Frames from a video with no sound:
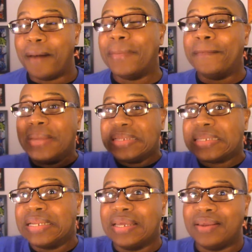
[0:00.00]
but
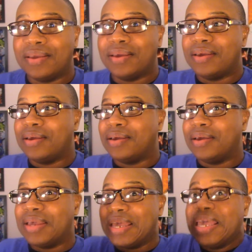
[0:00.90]
mentally,
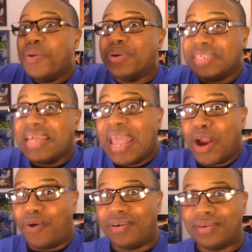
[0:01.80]
he was
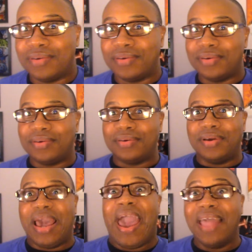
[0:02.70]
there,
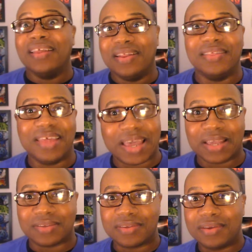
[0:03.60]
handling things.